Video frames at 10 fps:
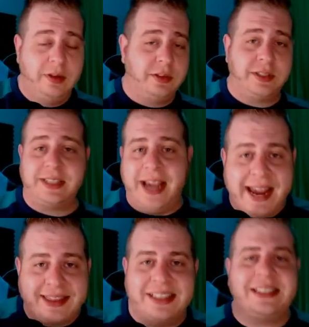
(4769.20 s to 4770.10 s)
Just
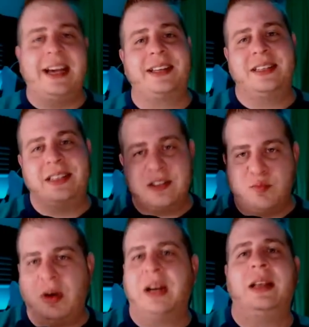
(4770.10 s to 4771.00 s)
take the Texans
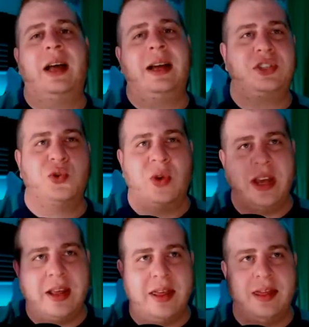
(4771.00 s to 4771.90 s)
money line to
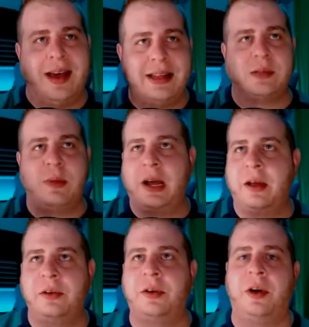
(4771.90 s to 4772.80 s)
win. That's my
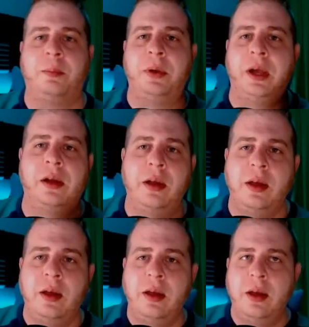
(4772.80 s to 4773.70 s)
underdog pick.
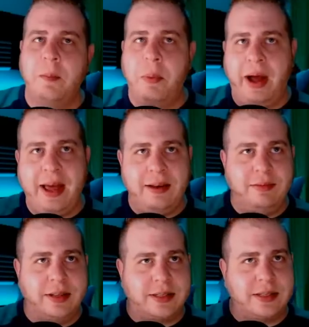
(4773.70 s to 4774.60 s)
But
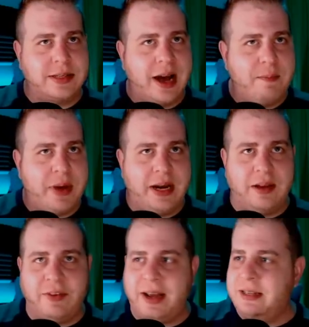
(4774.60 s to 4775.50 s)
this is not betting
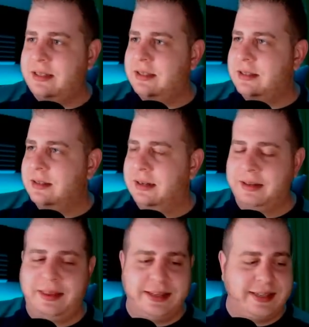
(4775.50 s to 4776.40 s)
advice.
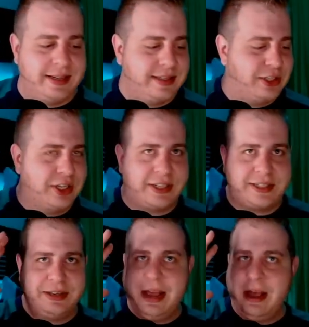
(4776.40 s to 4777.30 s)
This is
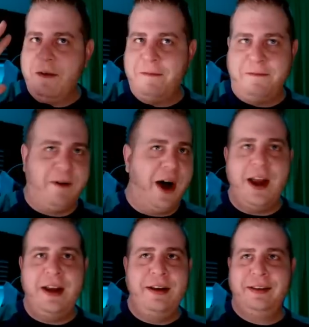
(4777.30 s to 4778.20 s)
just
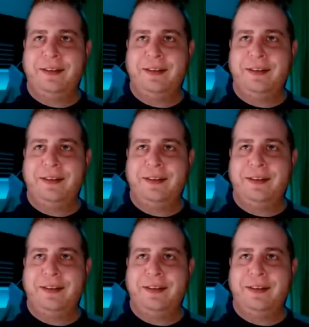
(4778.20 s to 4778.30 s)
fun.